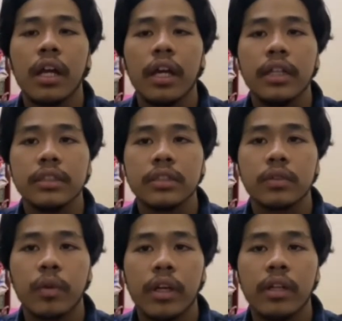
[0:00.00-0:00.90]
X
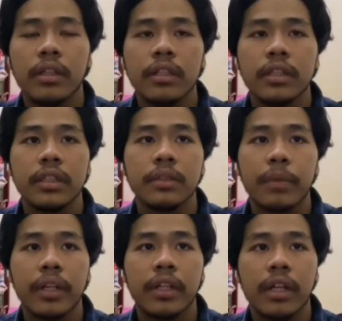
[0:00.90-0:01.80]
square in
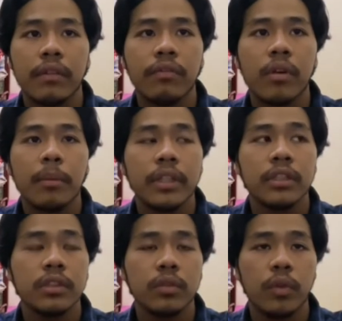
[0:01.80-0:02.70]
bracket 4
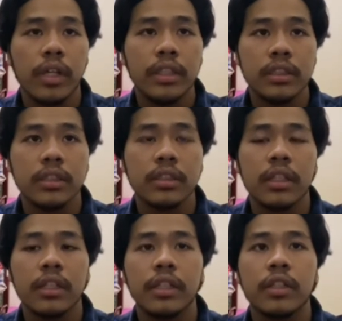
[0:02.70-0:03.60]
minus 2X
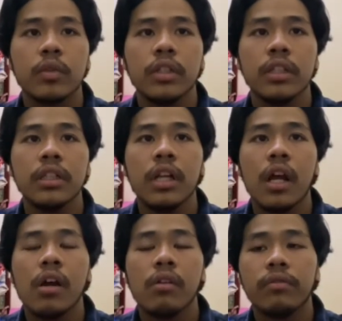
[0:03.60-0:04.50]
equal
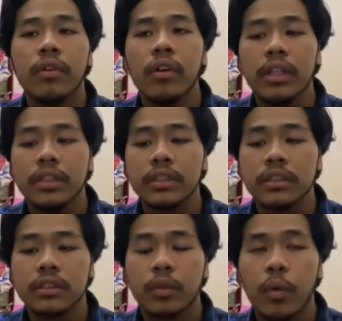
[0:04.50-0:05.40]
4X
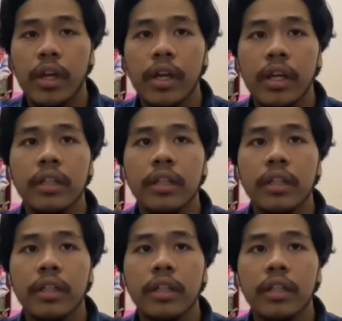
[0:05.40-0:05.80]
square